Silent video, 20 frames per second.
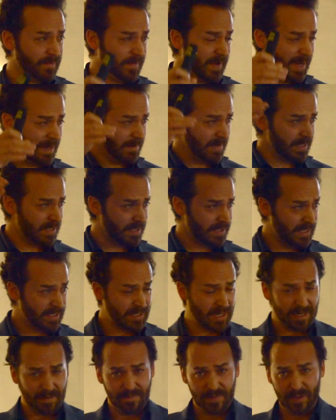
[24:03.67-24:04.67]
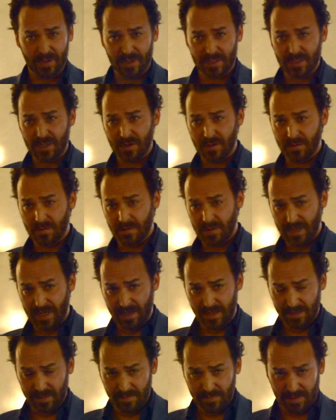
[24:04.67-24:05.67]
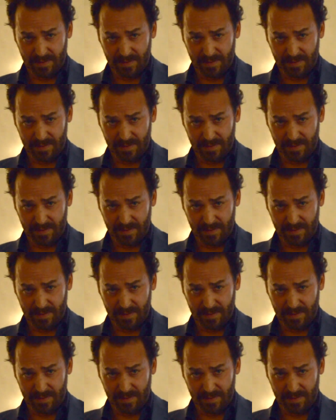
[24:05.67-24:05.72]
famous, he died a few years ago,